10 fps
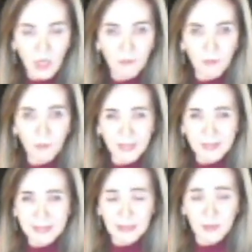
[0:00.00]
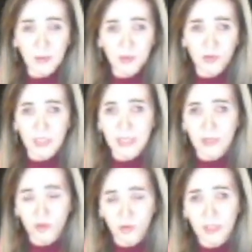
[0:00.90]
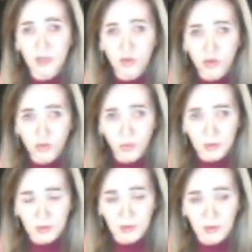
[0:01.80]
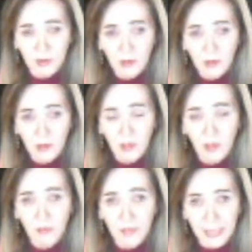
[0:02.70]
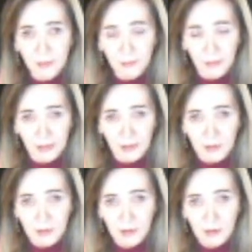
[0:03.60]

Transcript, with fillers: but basically what you need is you need to shorten the neckband.